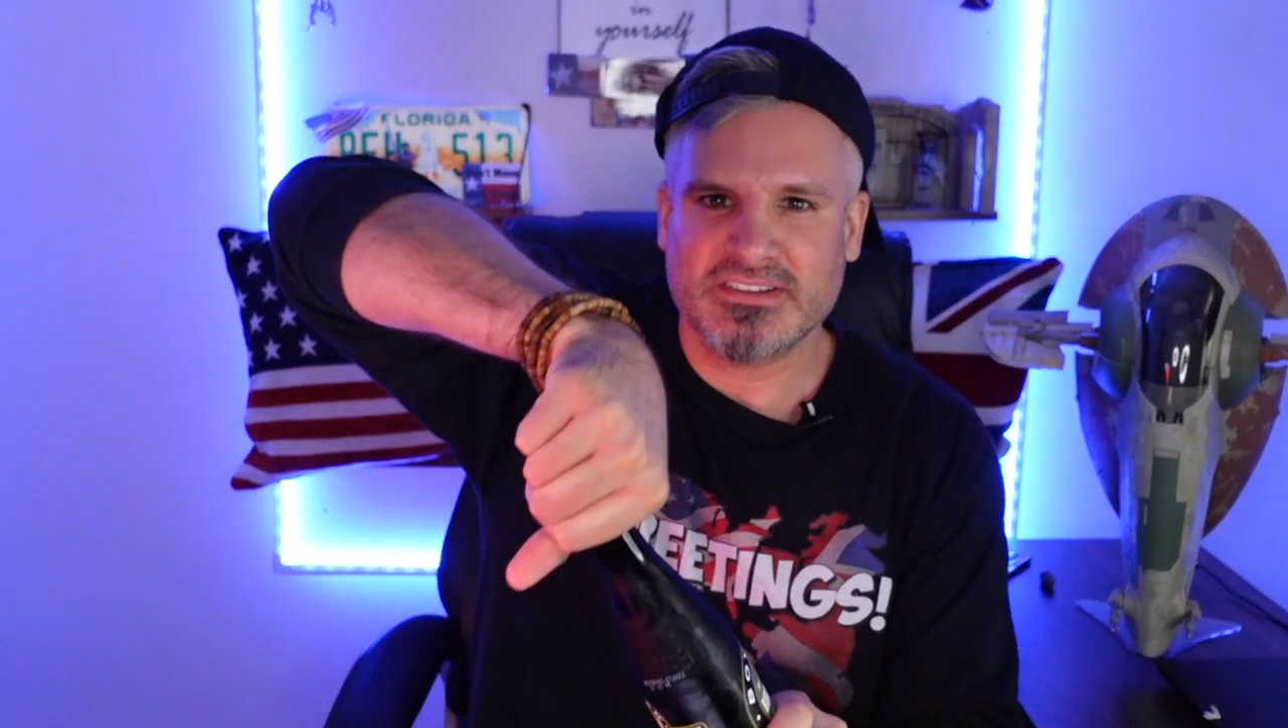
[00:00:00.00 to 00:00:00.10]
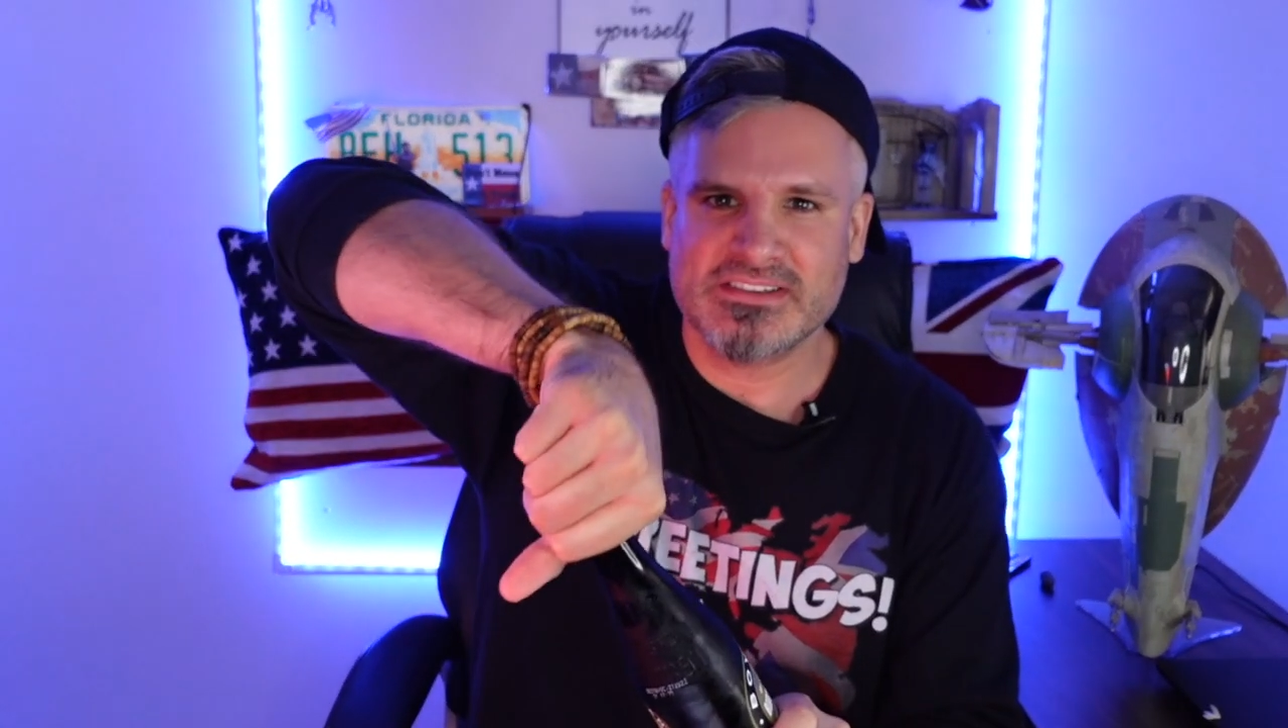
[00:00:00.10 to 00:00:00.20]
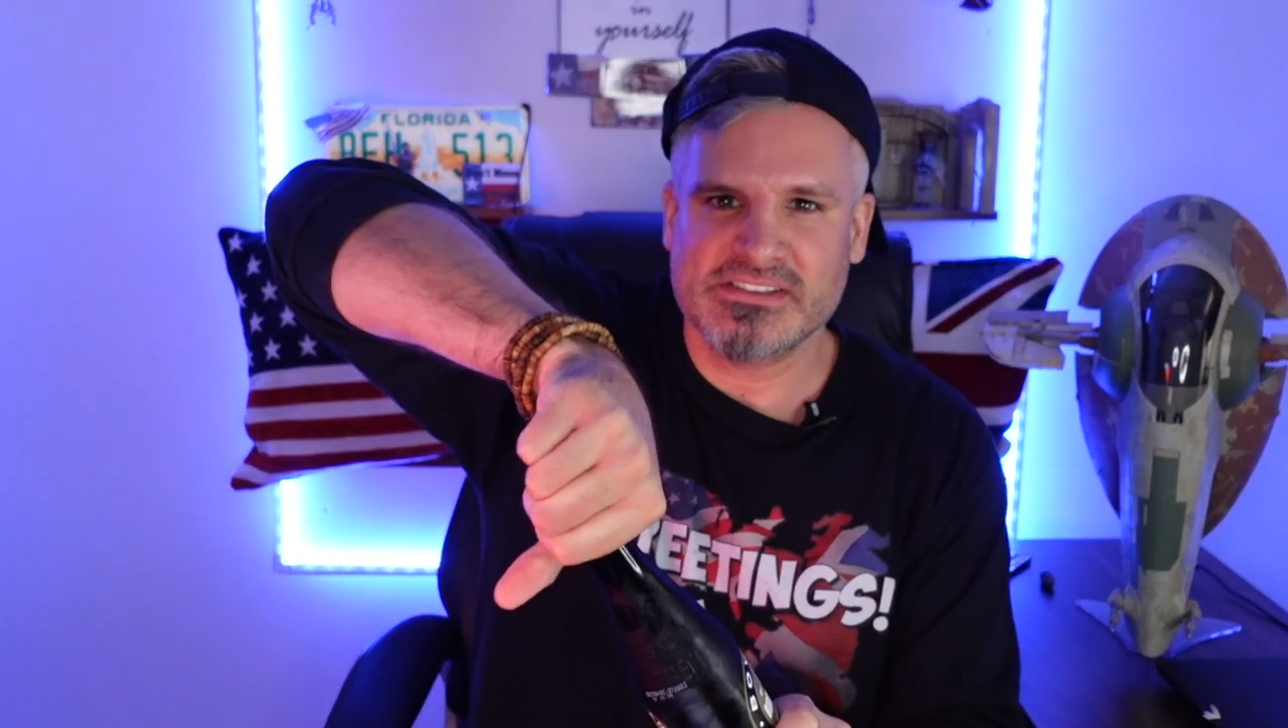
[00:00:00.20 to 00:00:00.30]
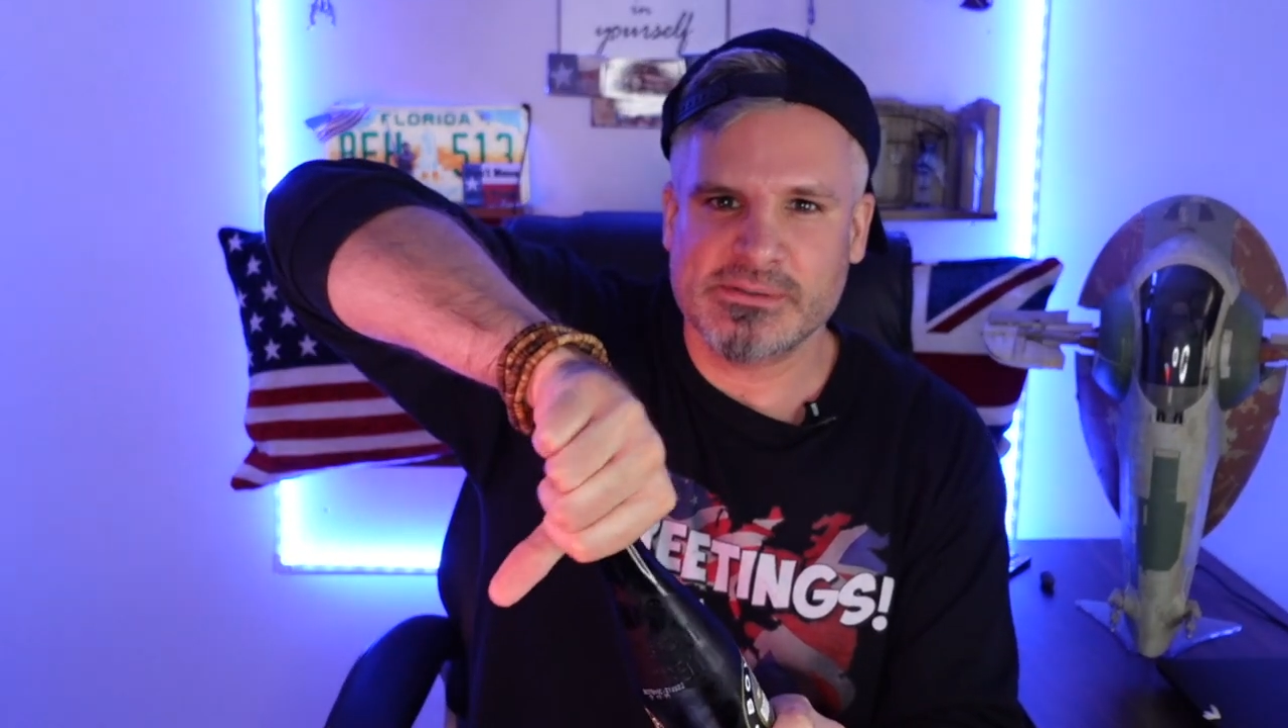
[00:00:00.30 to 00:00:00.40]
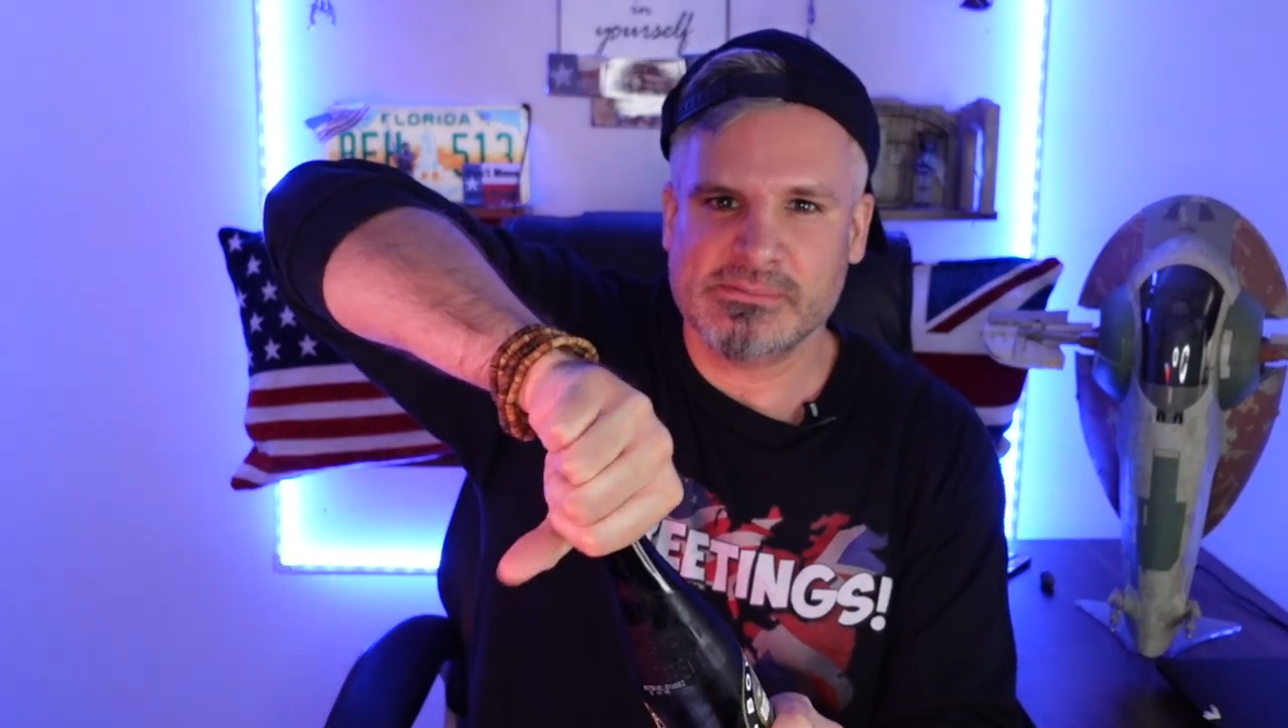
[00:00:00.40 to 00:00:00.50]

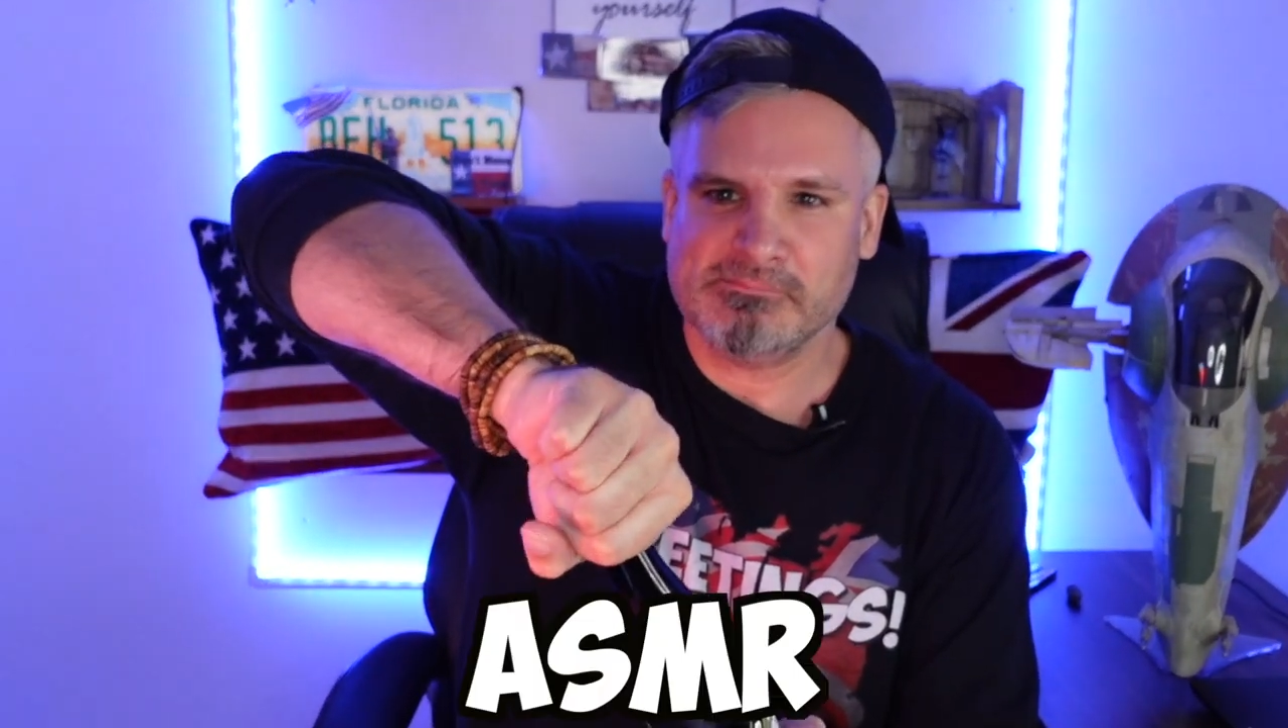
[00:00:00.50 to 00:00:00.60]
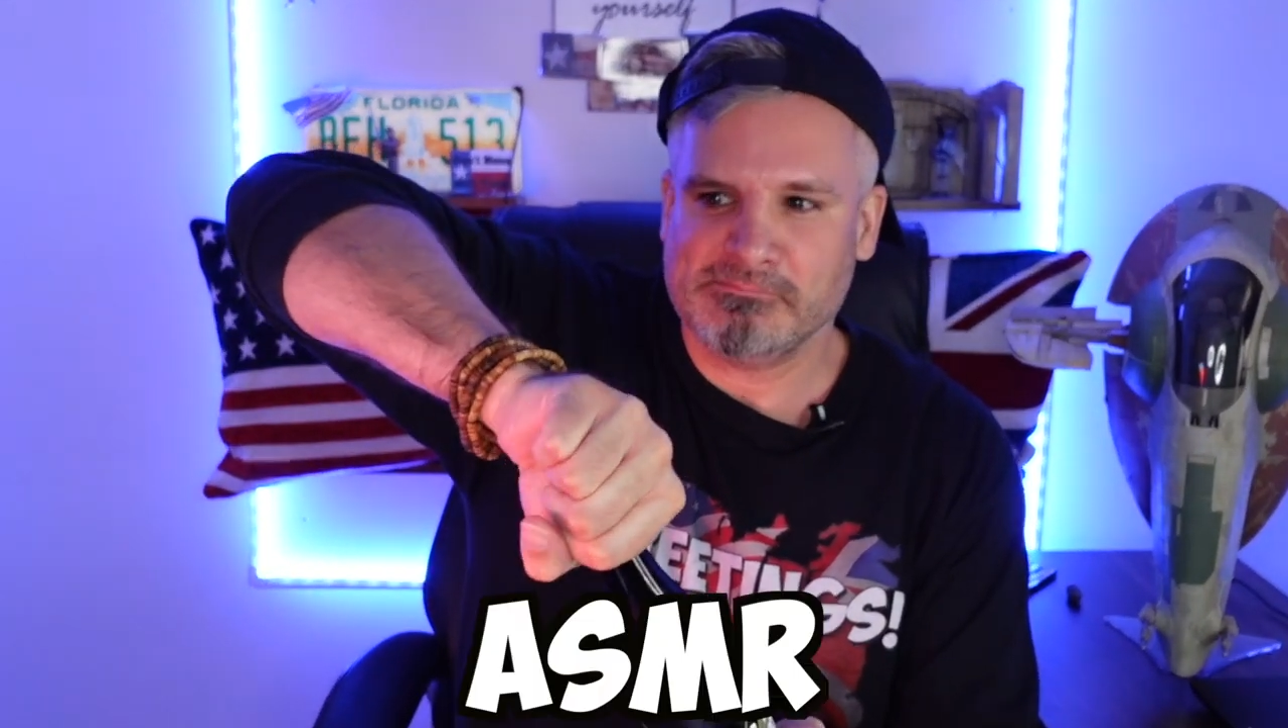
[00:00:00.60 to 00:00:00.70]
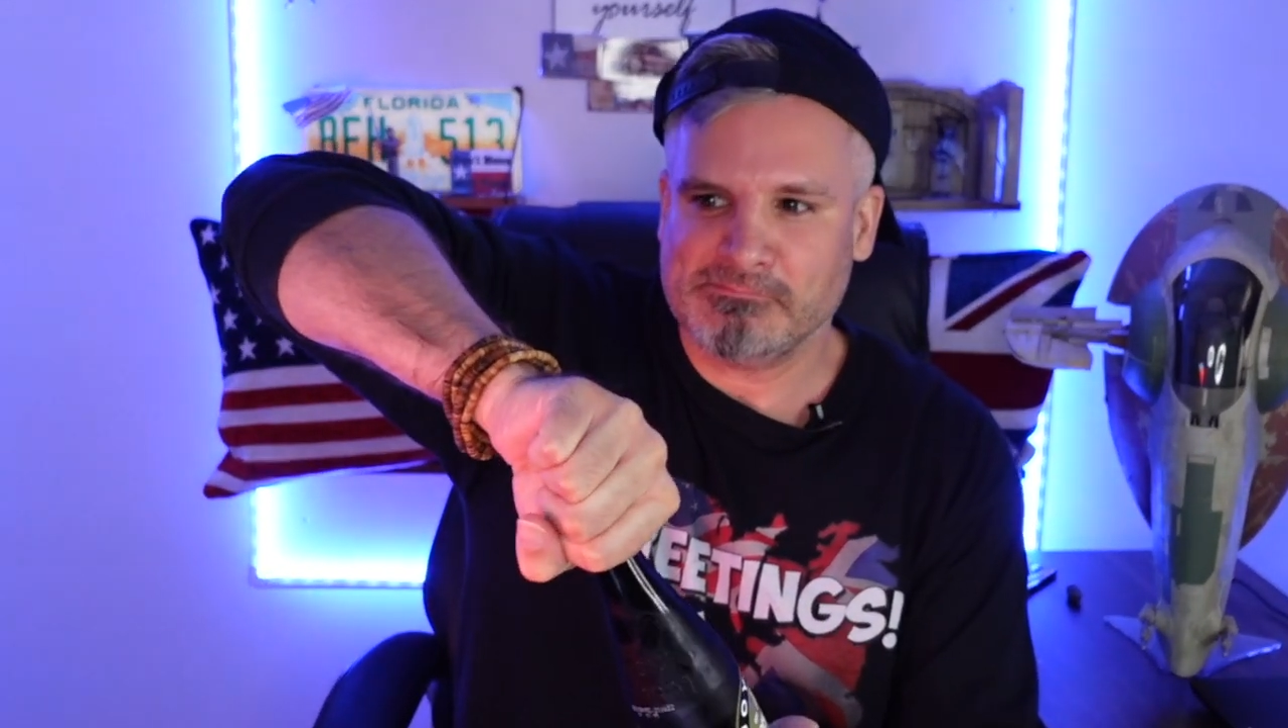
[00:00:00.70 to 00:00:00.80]
can do it.